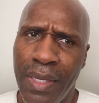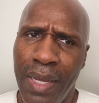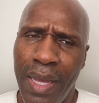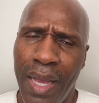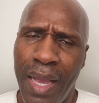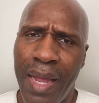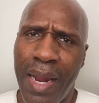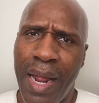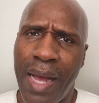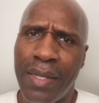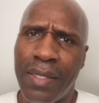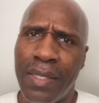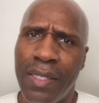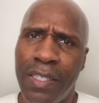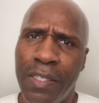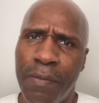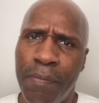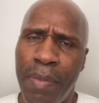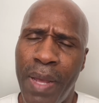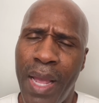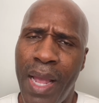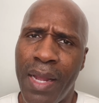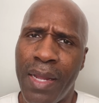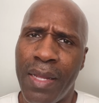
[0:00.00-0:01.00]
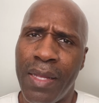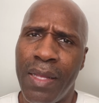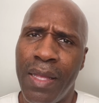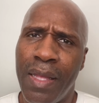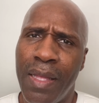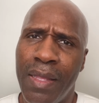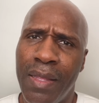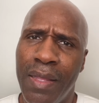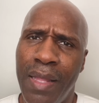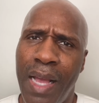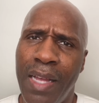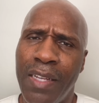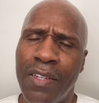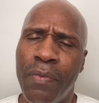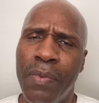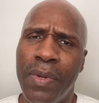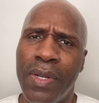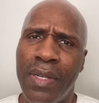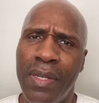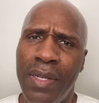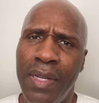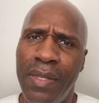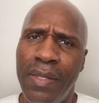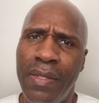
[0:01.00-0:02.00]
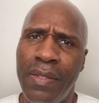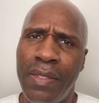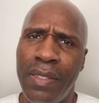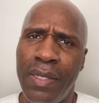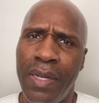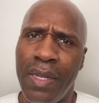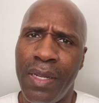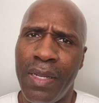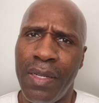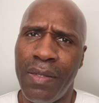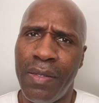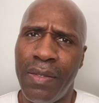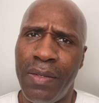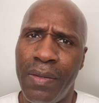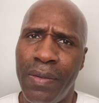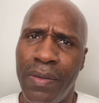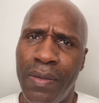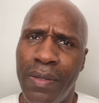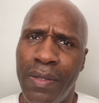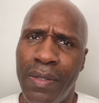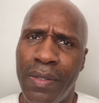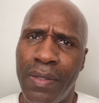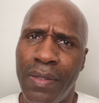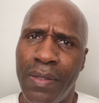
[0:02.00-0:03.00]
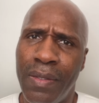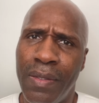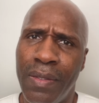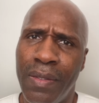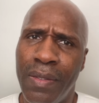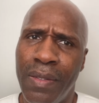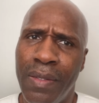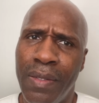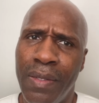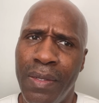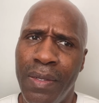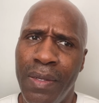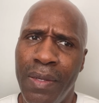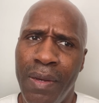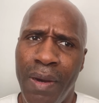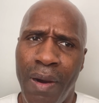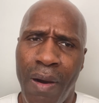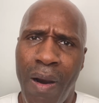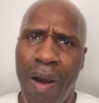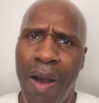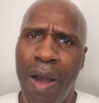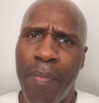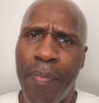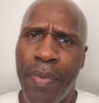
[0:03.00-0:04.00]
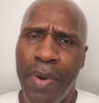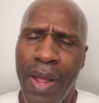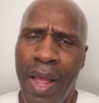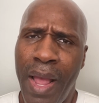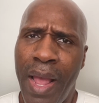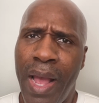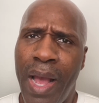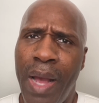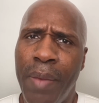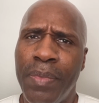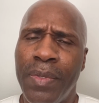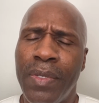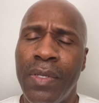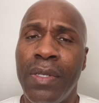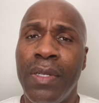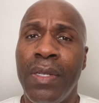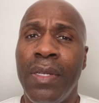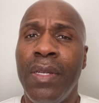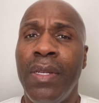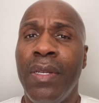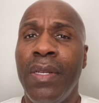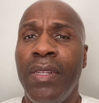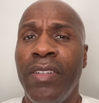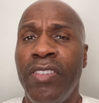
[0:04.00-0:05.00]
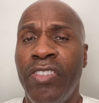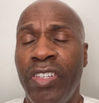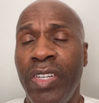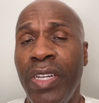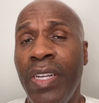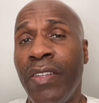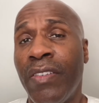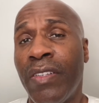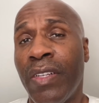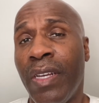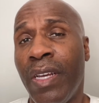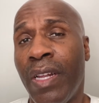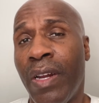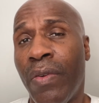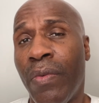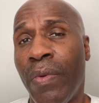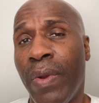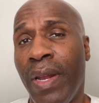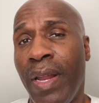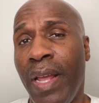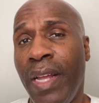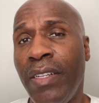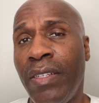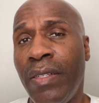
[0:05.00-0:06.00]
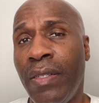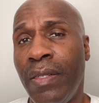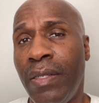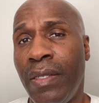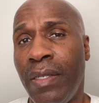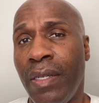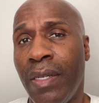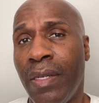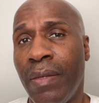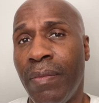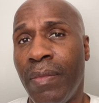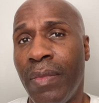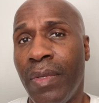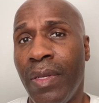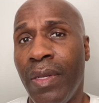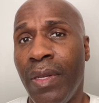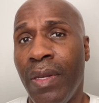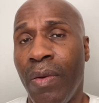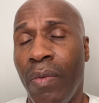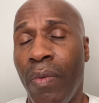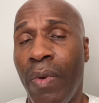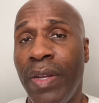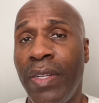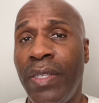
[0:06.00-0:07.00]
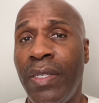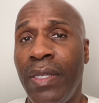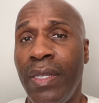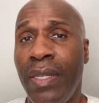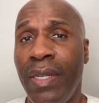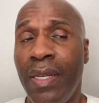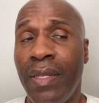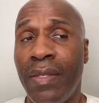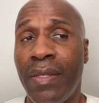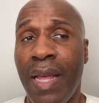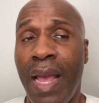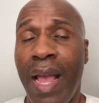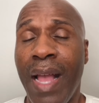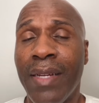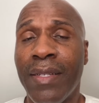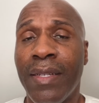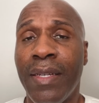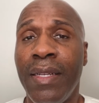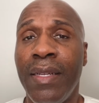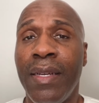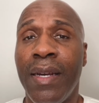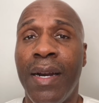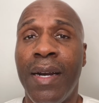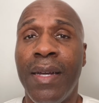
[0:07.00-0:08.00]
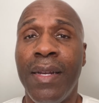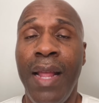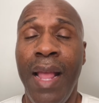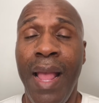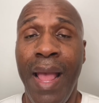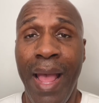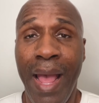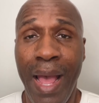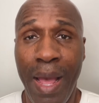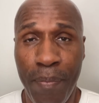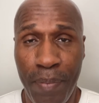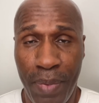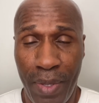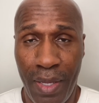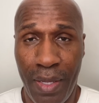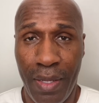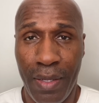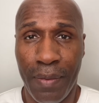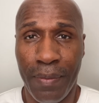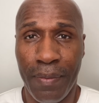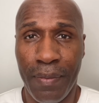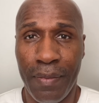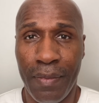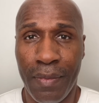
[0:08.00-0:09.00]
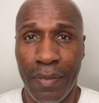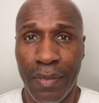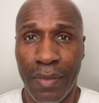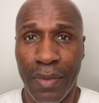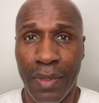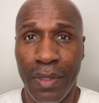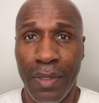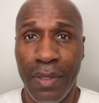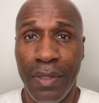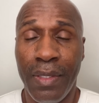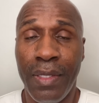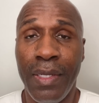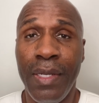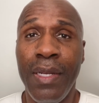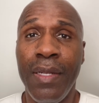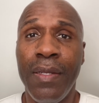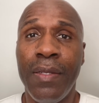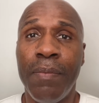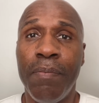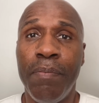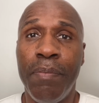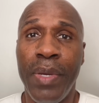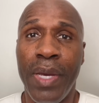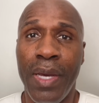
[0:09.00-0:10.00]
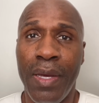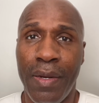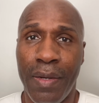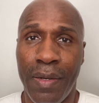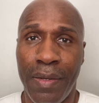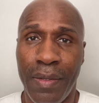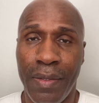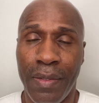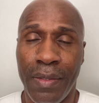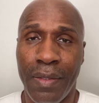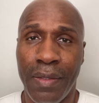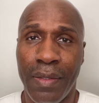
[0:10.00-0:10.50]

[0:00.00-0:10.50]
And I suspect that's what this chick is doing. Or perhaps she's in a relationship where she is actually unhappy. She's bitter.